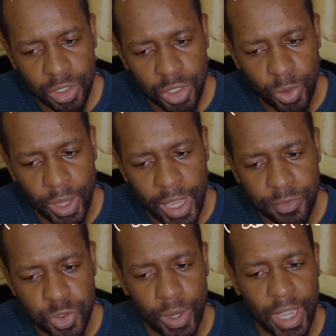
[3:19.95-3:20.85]
You
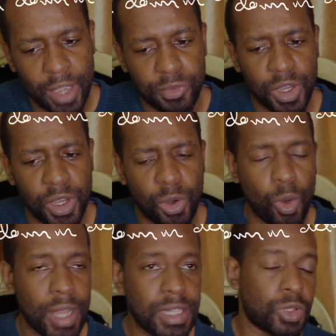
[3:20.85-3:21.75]
have to have
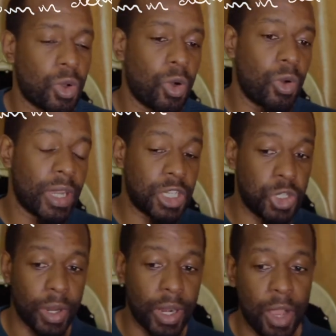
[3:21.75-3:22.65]
what is called a
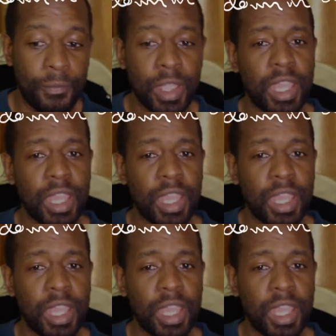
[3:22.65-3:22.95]
journal.